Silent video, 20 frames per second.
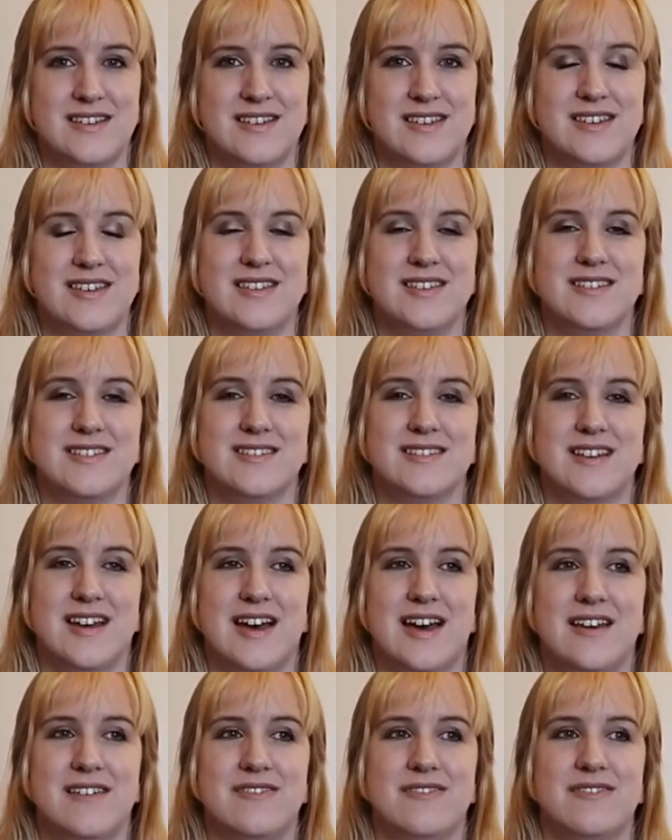is
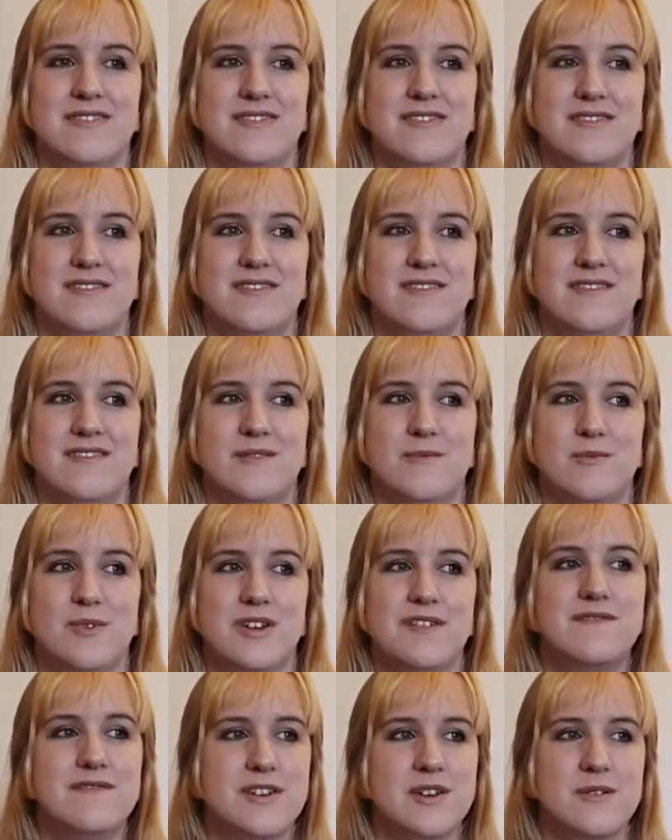that we
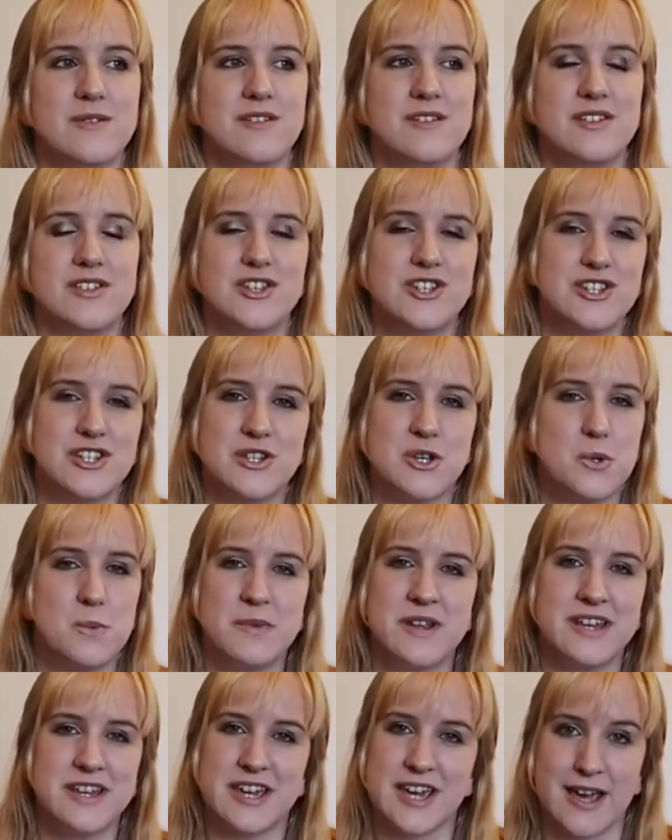feel that it's just too
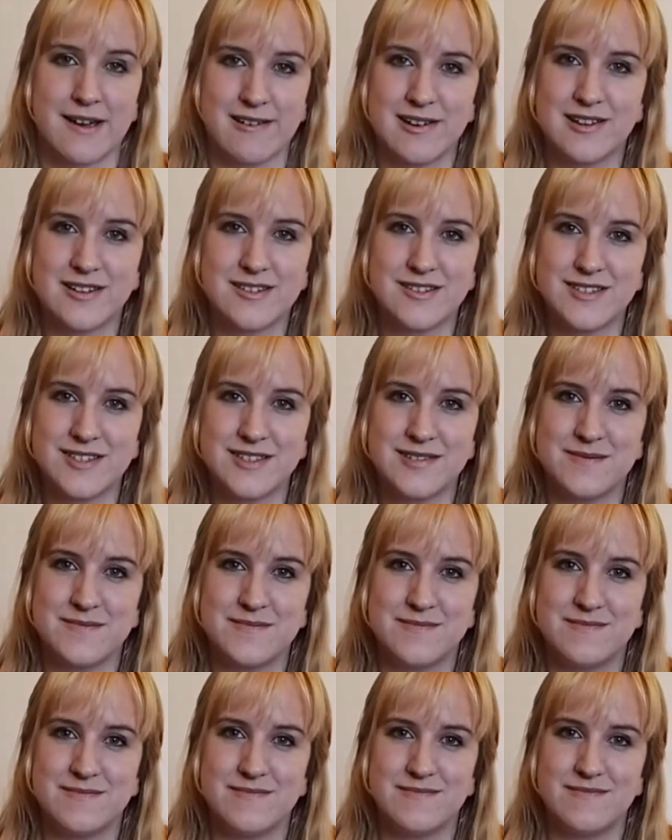many characters.
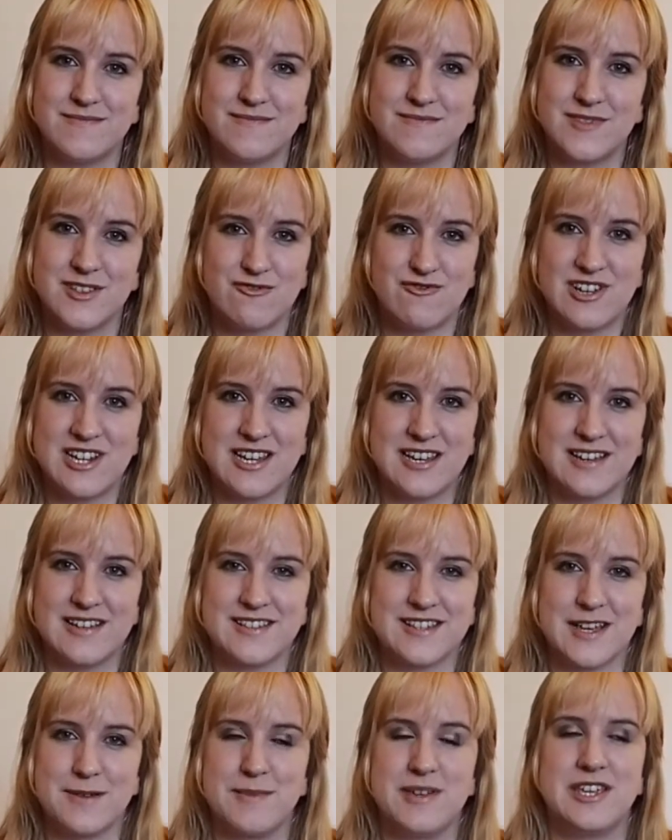There really
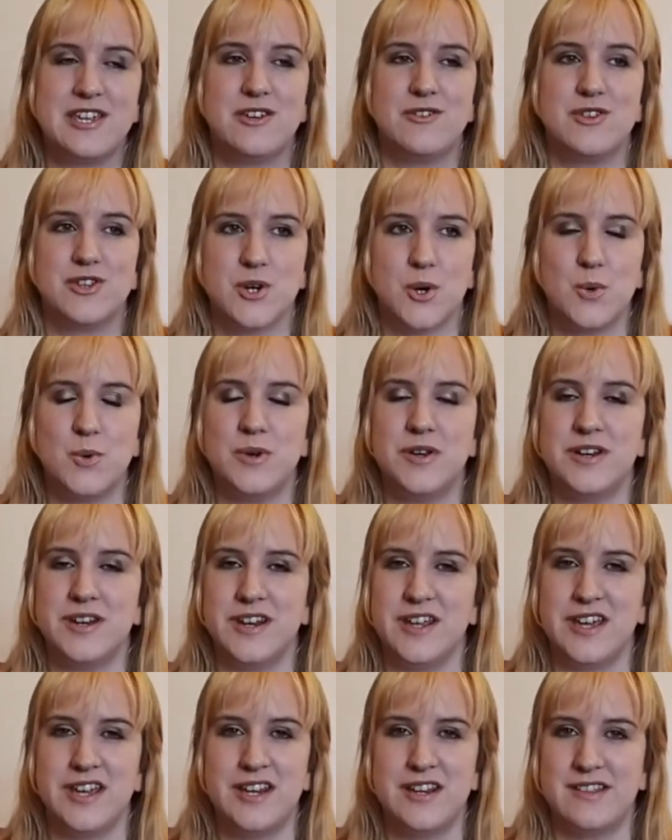is. I mean, you don't
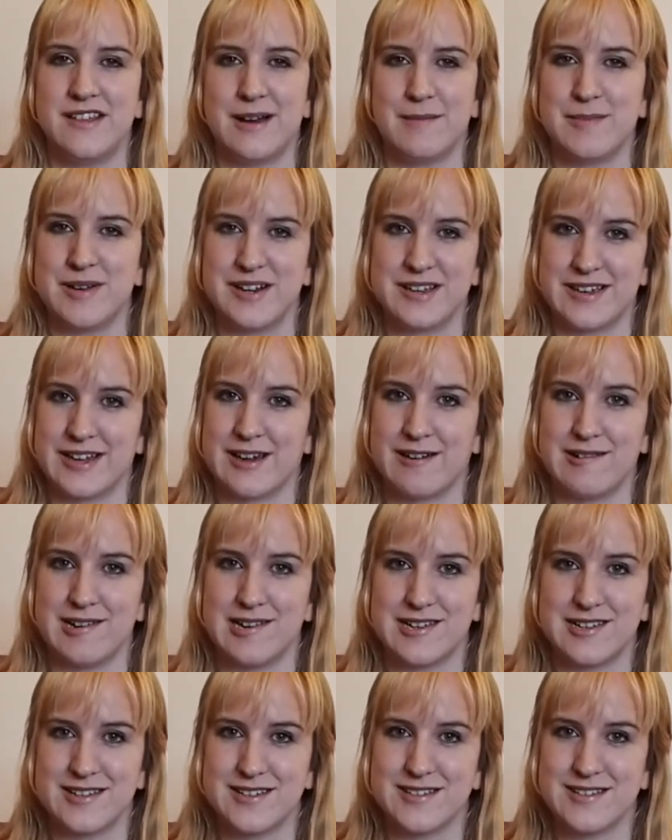need that many
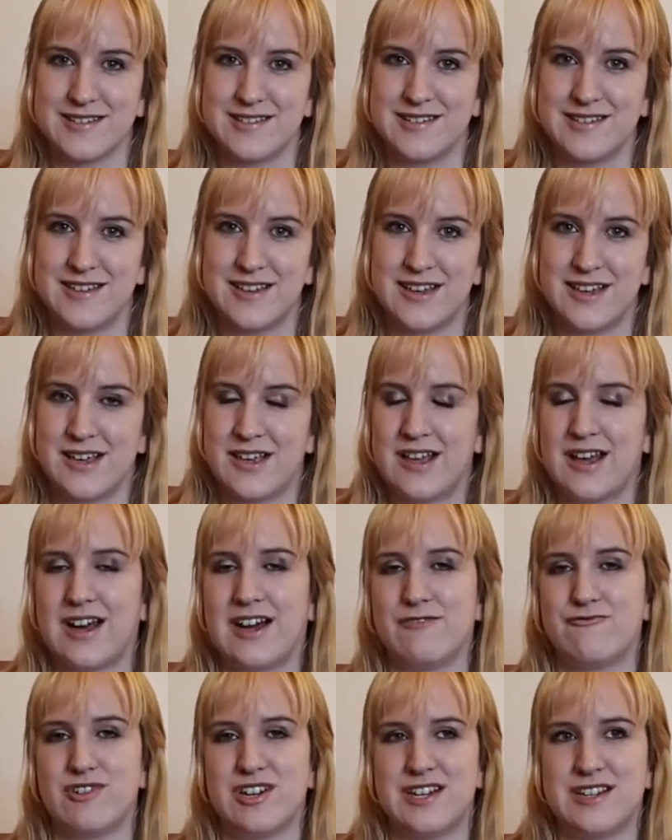characters. I
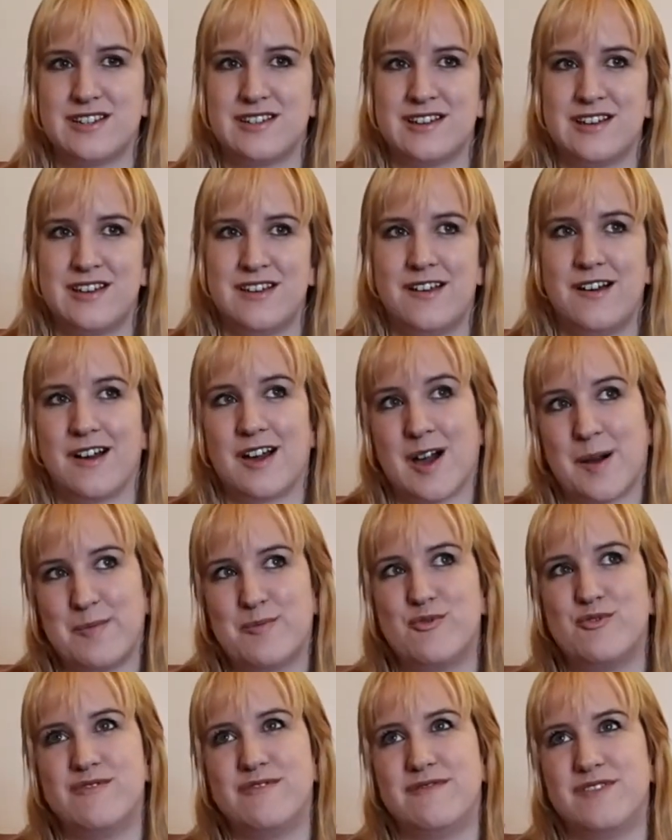read a
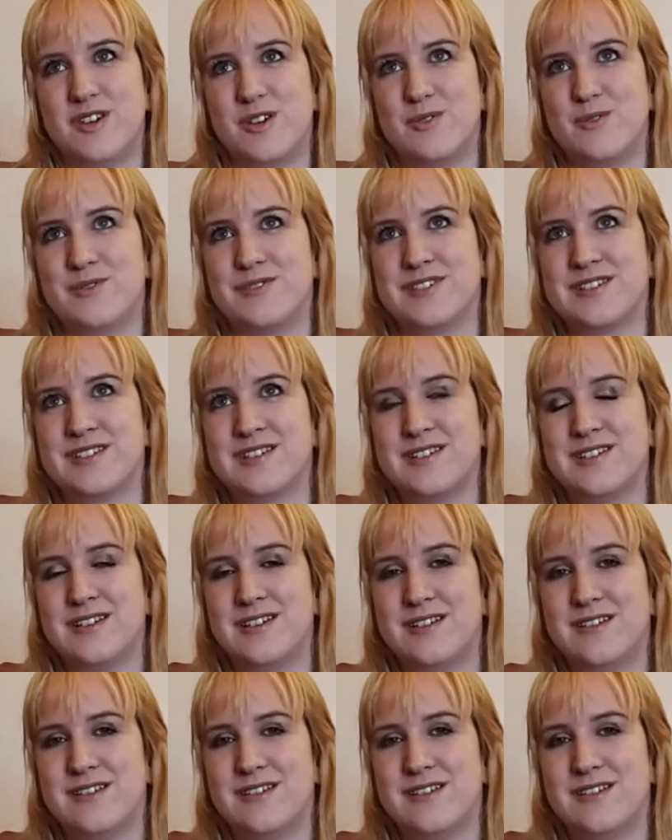couple of reviews